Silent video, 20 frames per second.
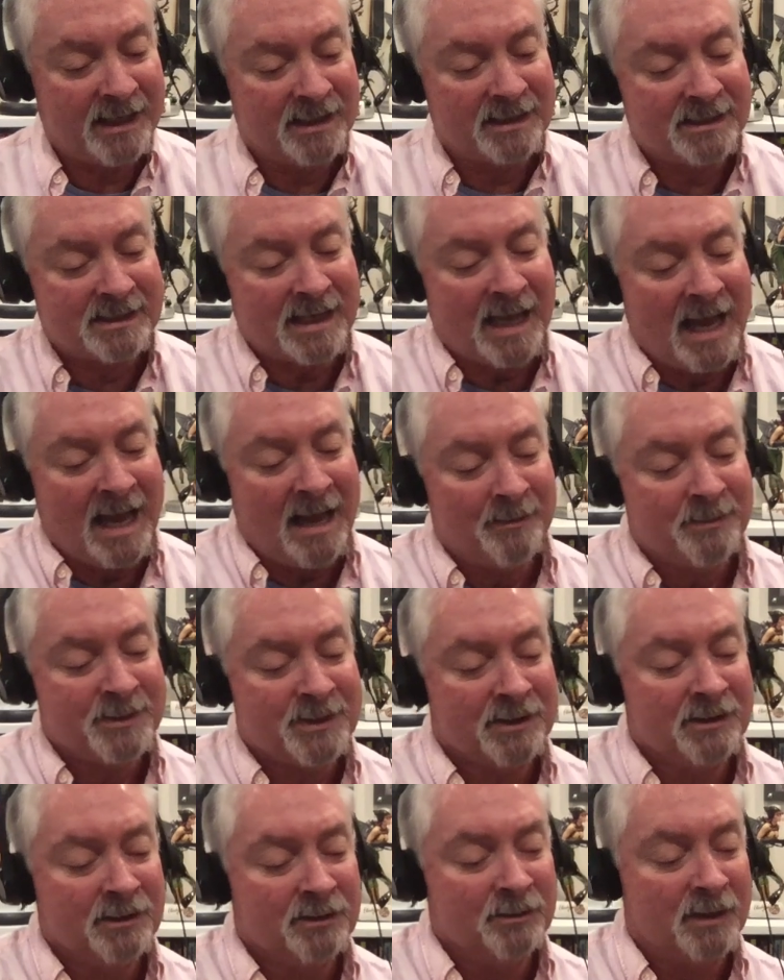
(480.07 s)
is
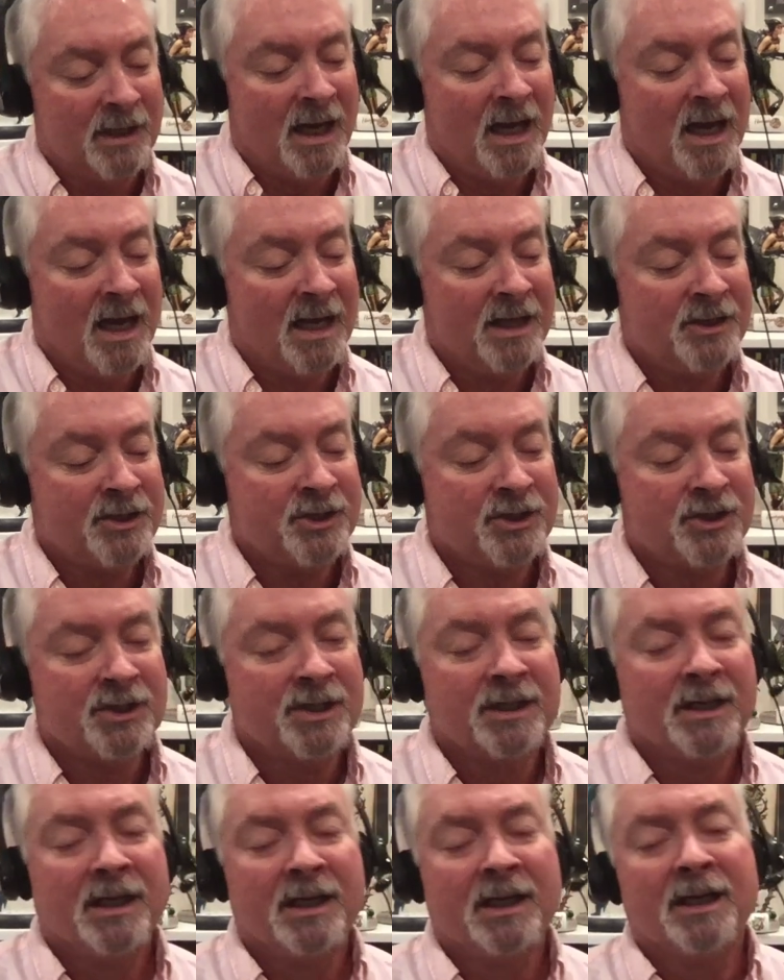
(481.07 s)
Absolute Hush.
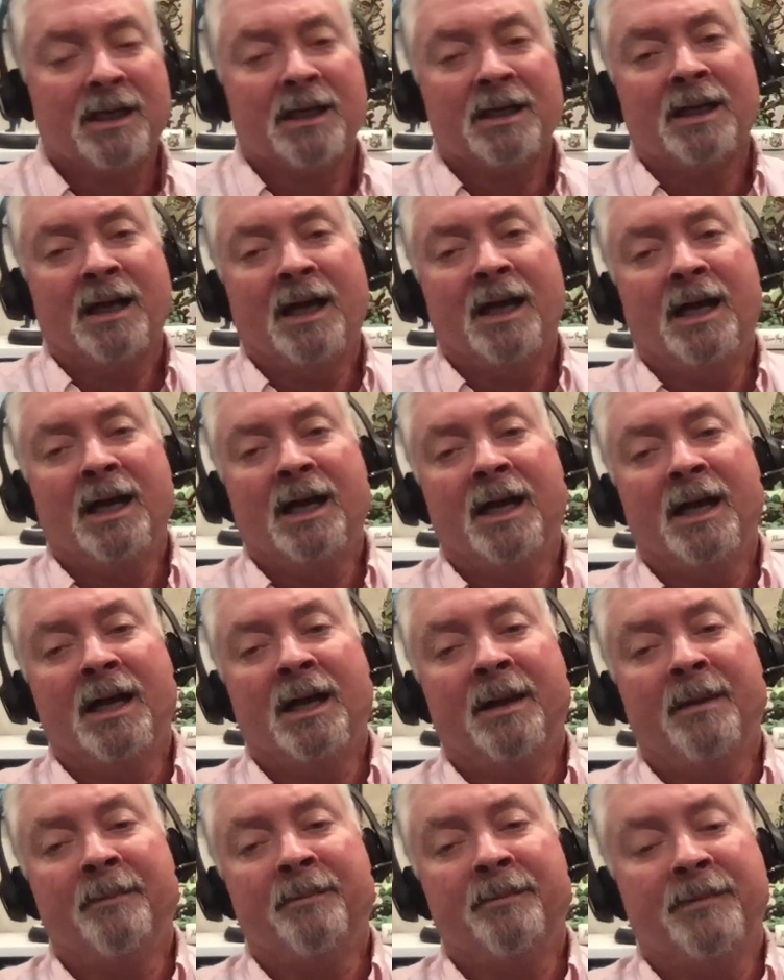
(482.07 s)

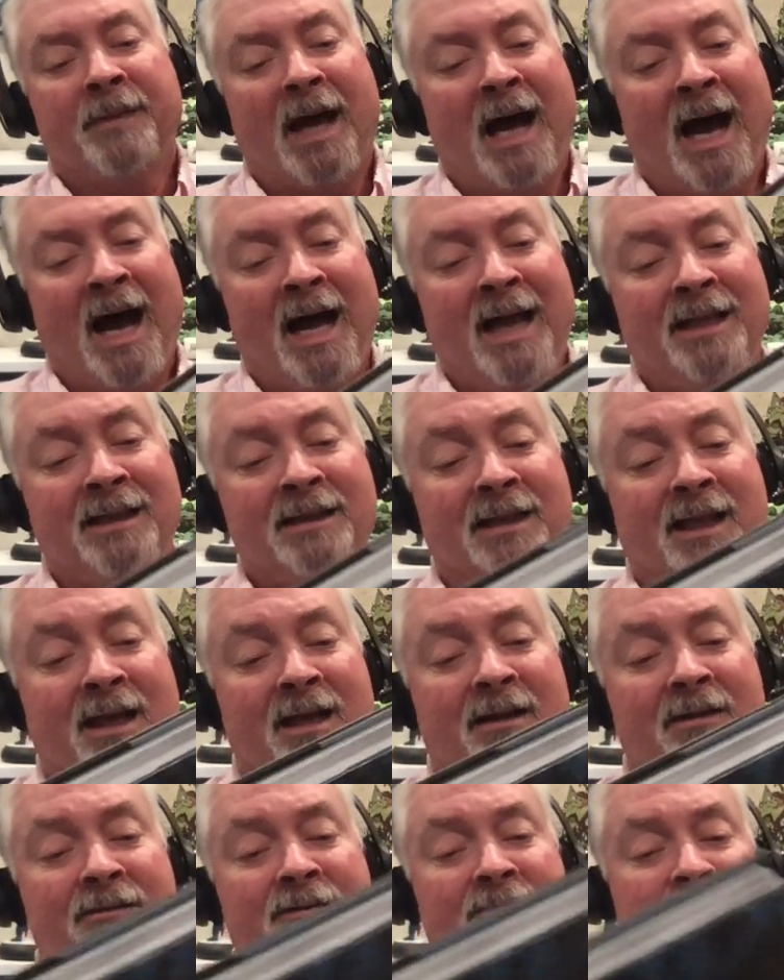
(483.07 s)
Um, I
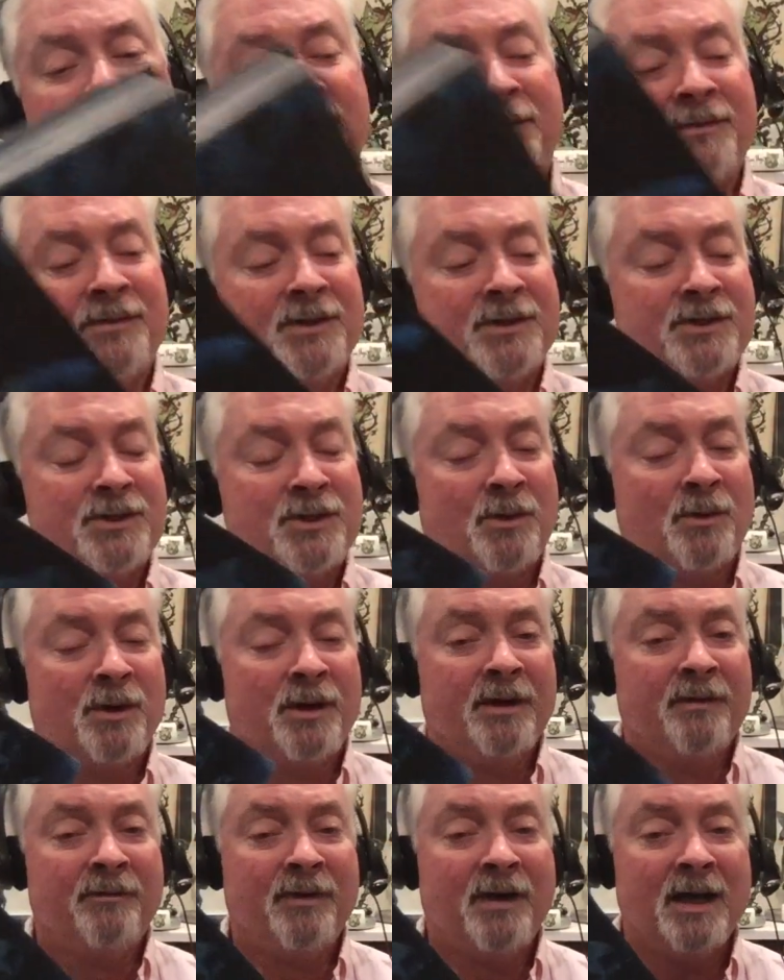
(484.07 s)
love the
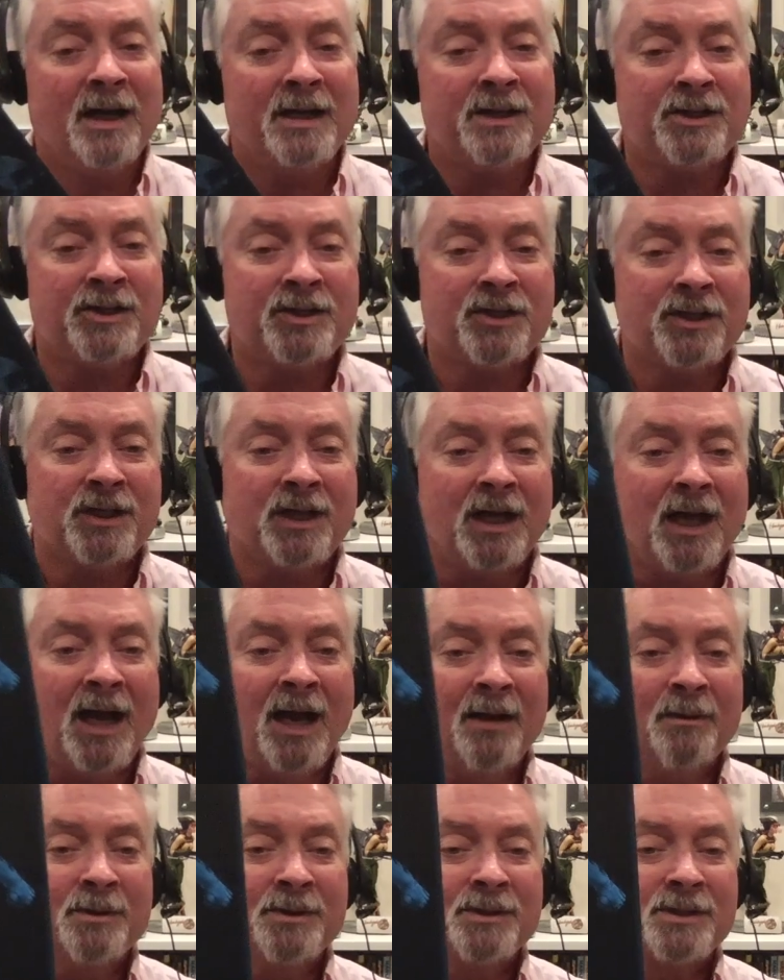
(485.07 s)
story of Hush.
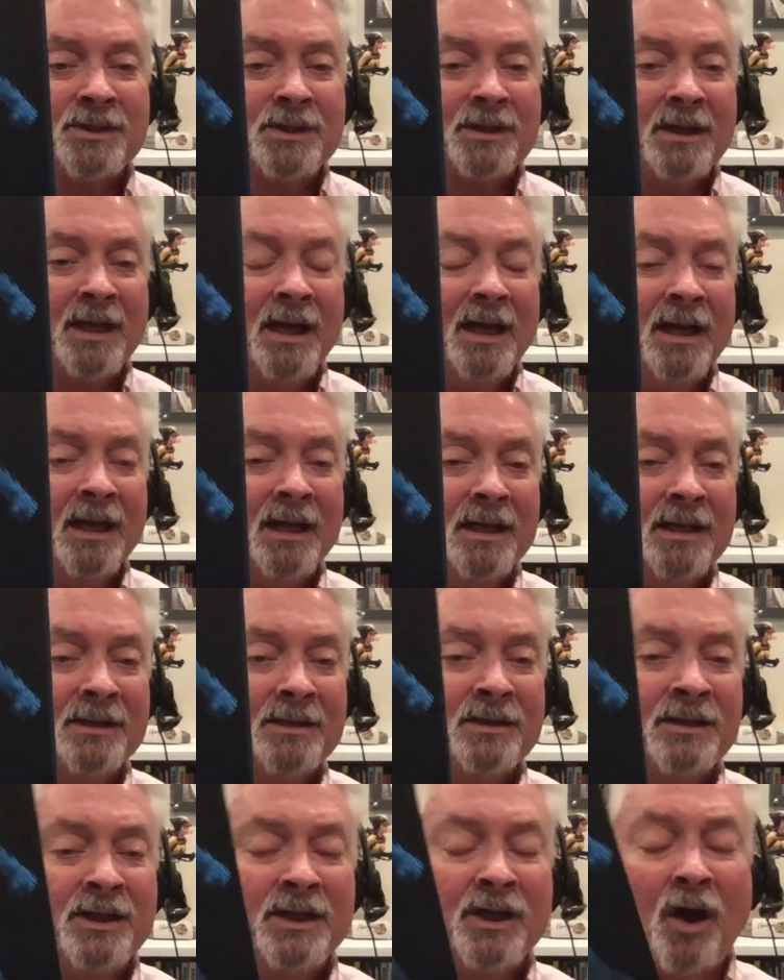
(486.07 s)
I was uh,
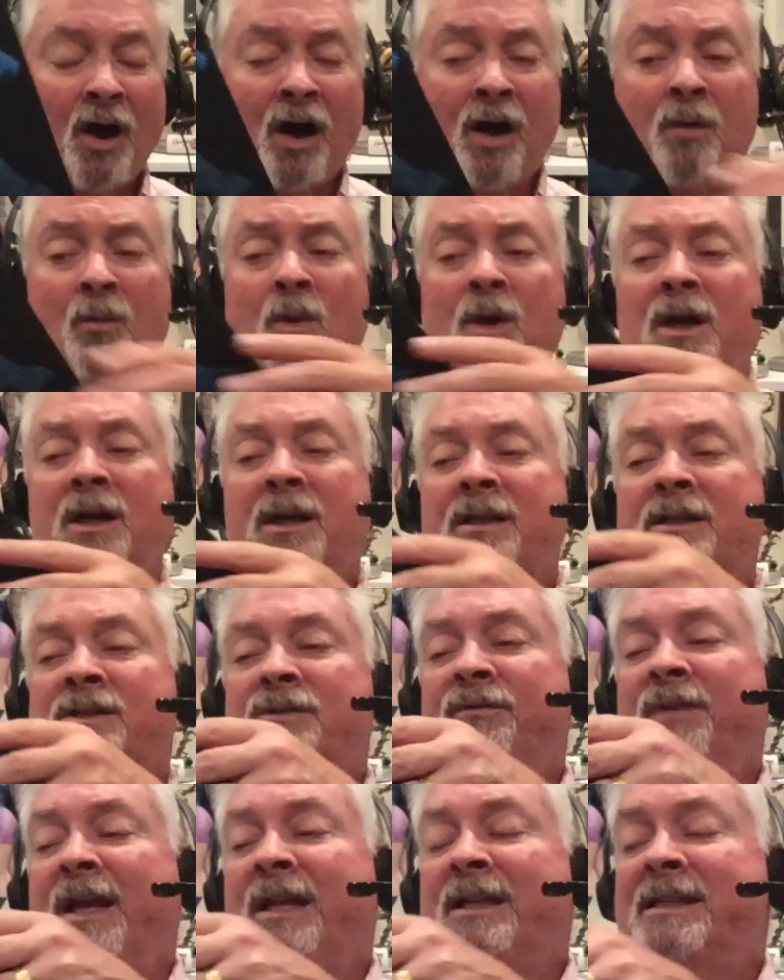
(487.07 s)
the artwork is
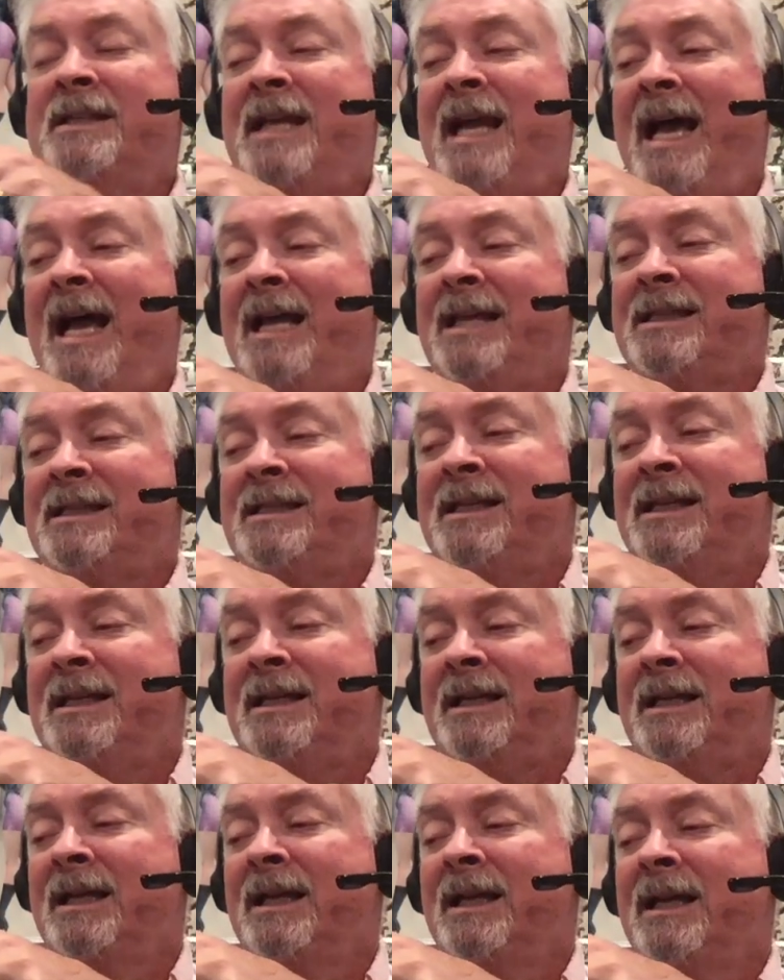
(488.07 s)

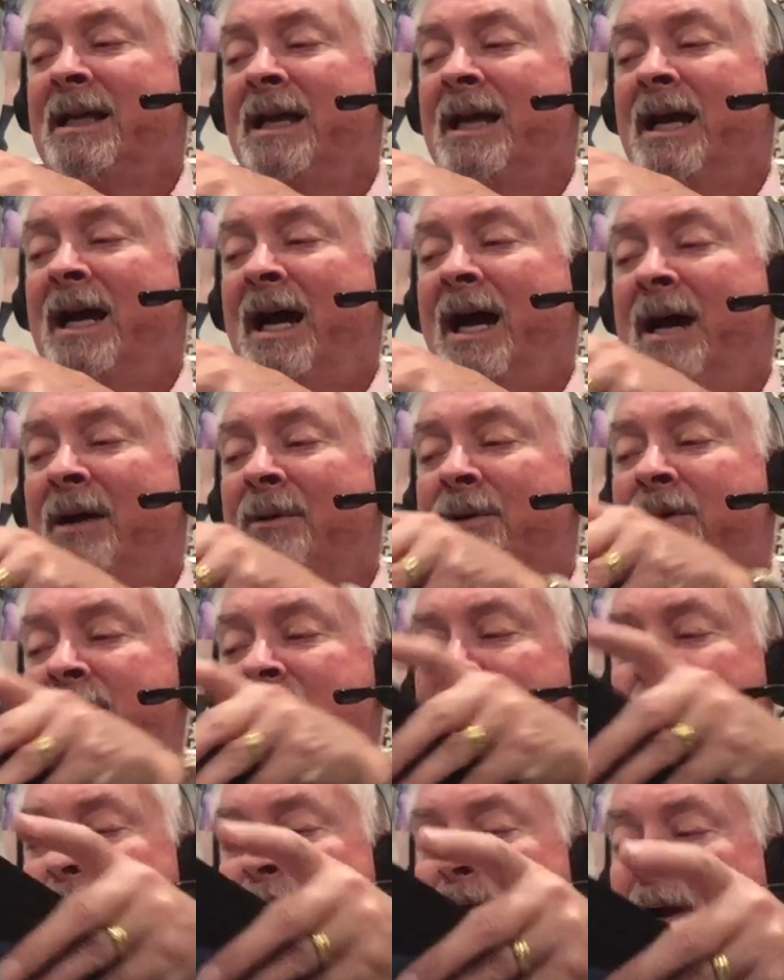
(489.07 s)
fantastic. I was
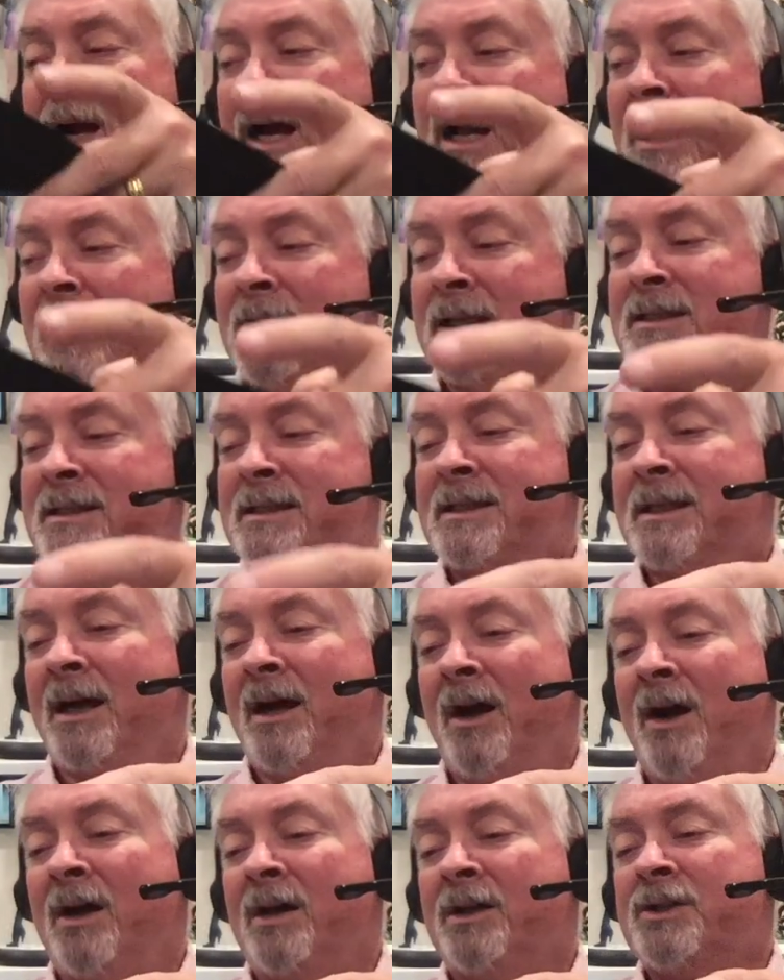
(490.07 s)
surprised. It's uh,
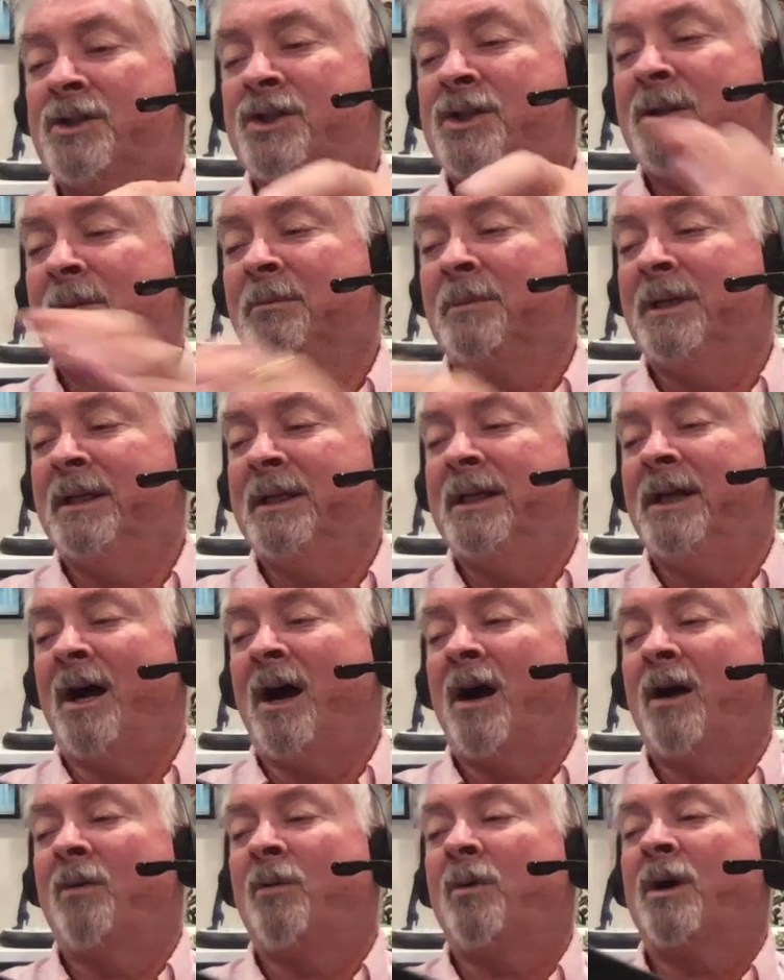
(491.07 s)
all Jim Lee
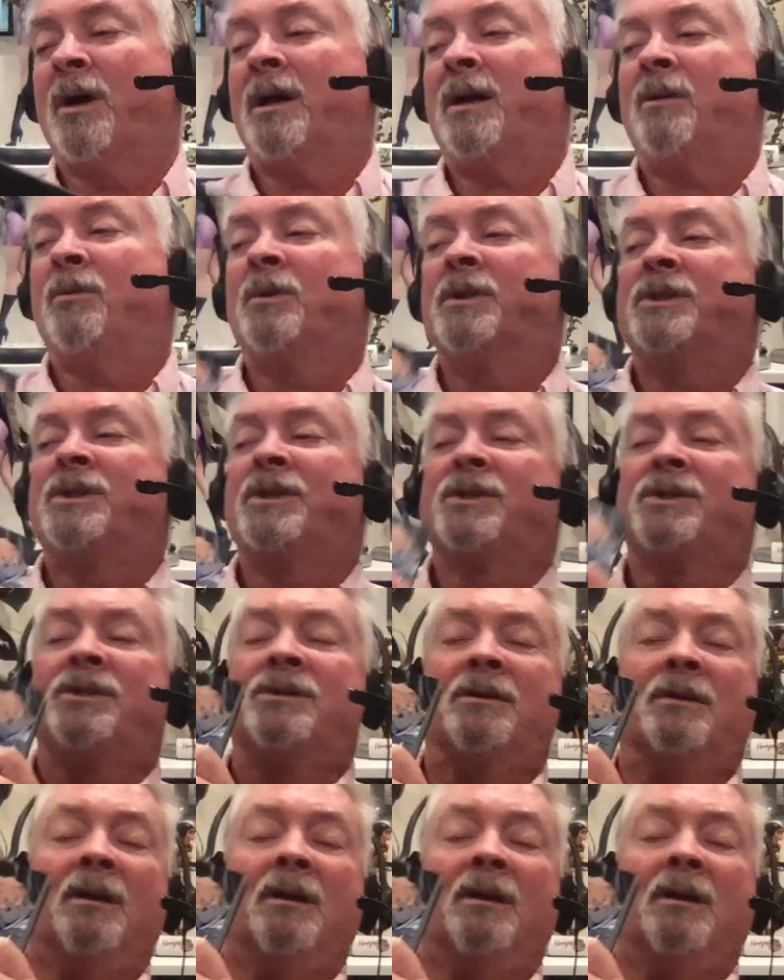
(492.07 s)
artwork, which is